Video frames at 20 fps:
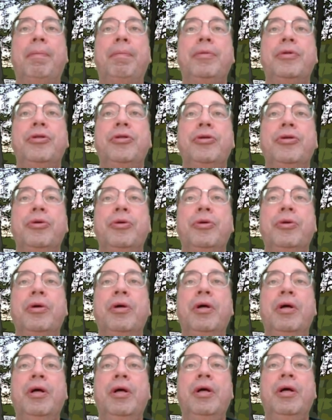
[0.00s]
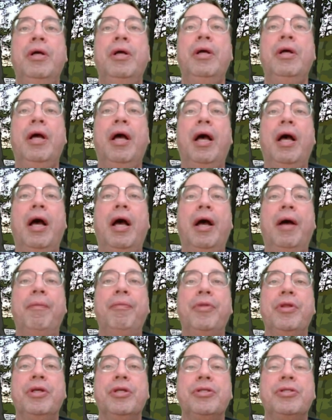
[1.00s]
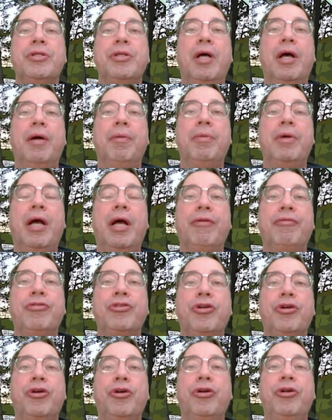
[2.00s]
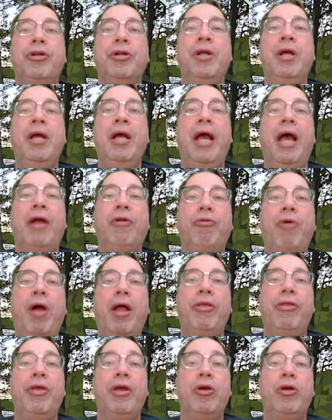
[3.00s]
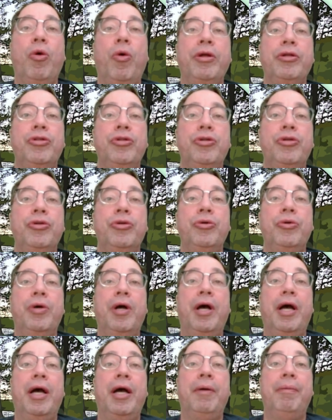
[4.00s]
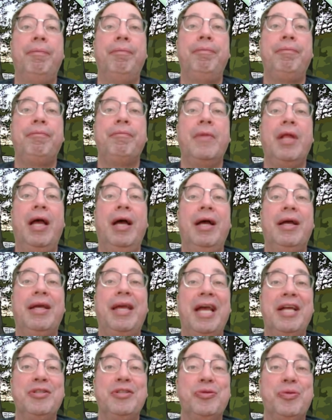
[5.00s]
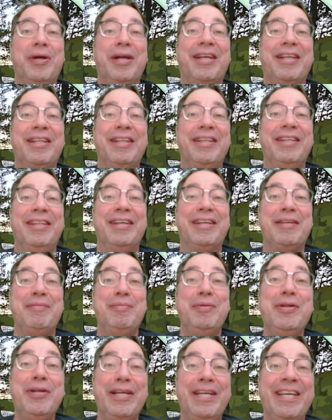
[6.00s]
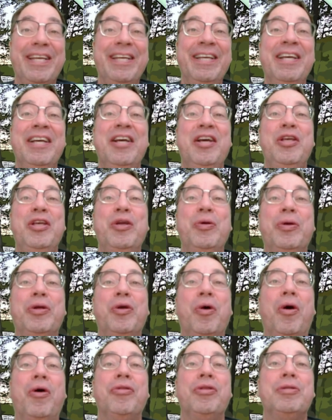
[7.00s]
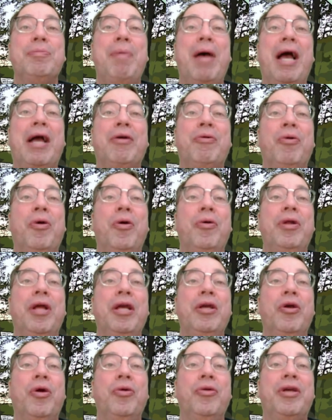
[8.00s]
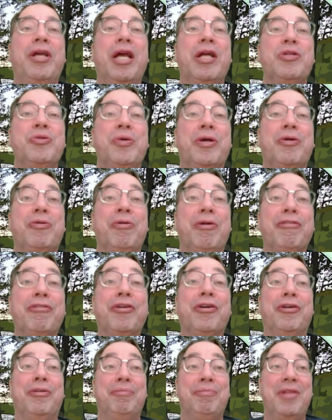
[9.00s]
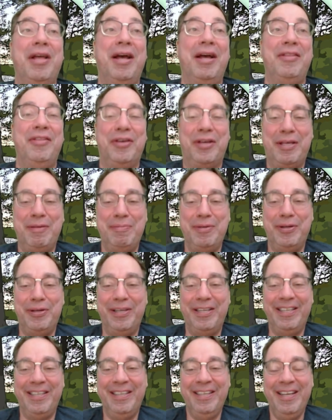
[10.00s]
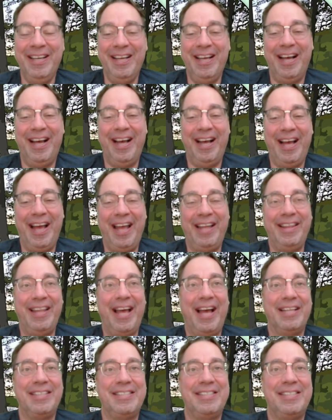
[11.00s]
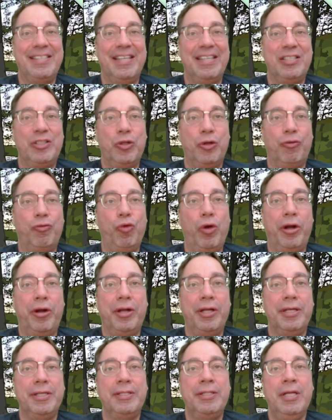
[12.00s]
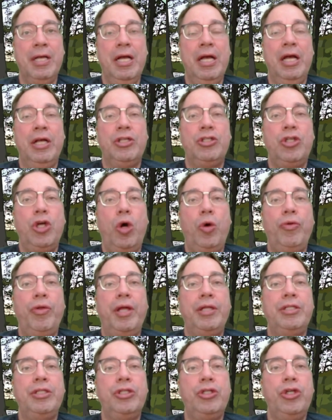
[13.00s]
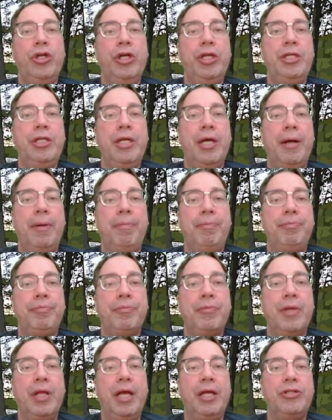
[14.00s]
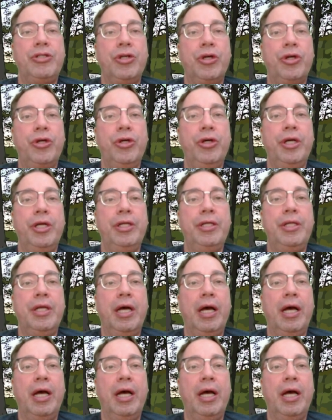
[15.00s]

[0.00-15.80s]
to this kind of turn, and rather than going to Kedgwick, the community, you would go on this back road and go to Kedgwick River, the community, and that's sort of where it is. So that's good. It's a good,